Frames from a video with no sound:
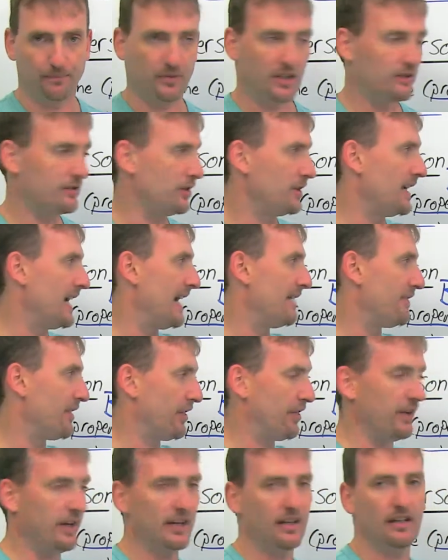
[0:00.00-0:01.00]
So you have a
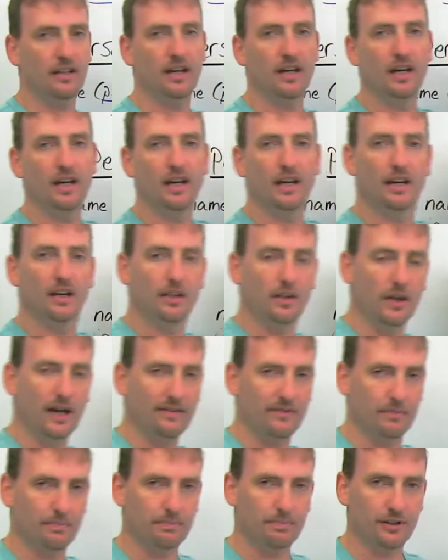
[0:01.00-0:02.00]
thing, you
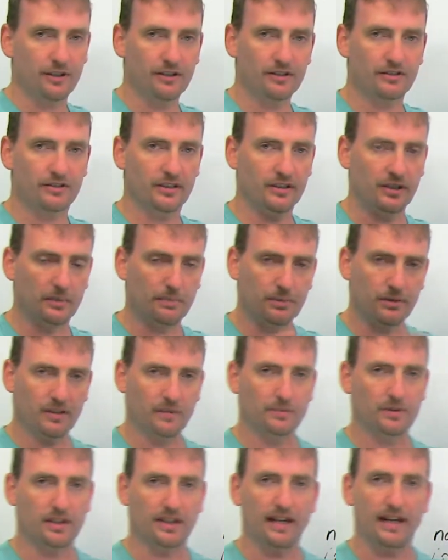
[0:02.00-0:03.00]
have a person, you put
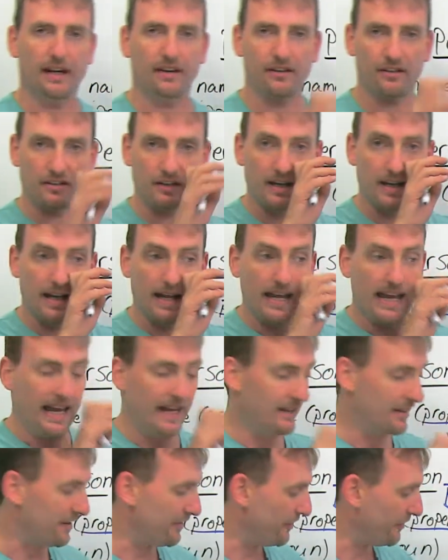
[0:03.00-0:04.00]
them together,
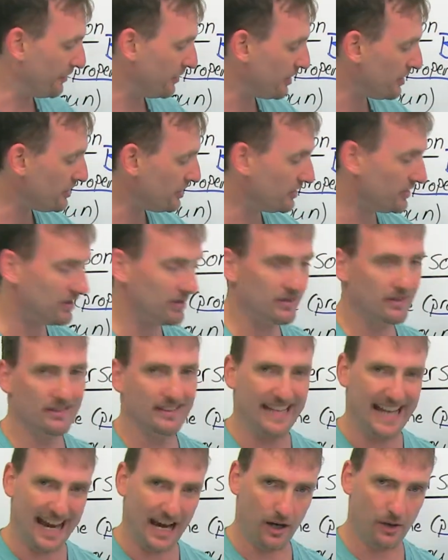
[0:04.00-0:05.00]
and the first
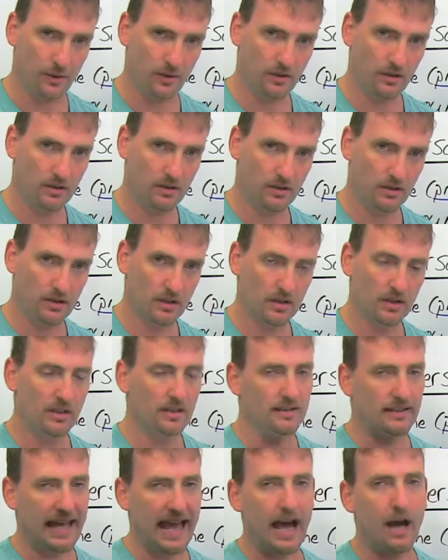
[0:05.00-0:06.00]
noun
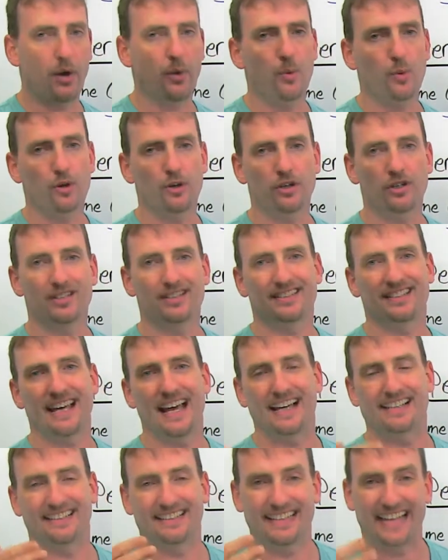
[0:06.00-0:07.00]
now works
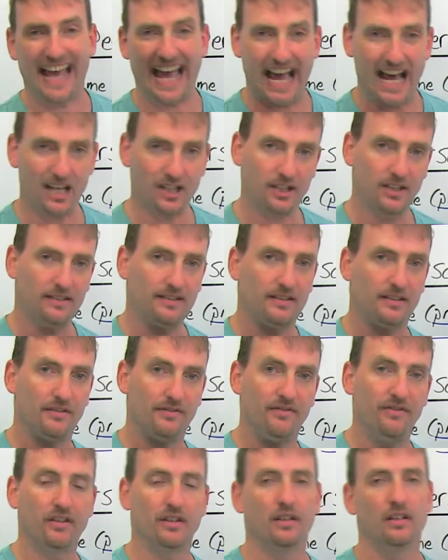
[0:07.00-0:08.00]
as an
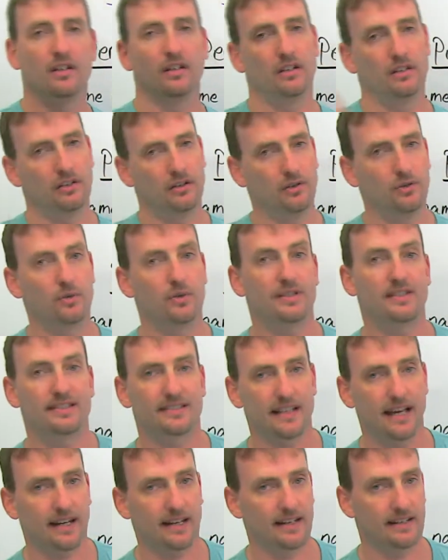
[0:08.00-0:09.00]
adjective to the
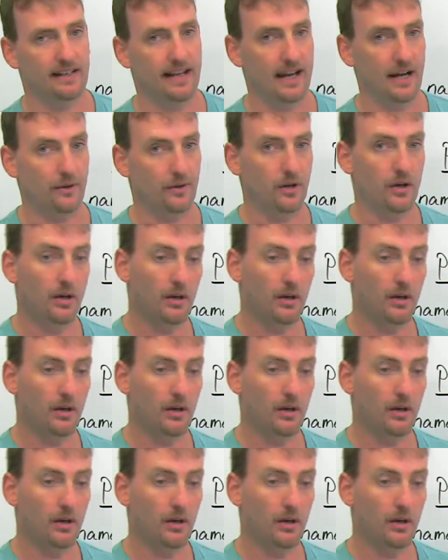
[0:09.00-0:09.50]
second noun.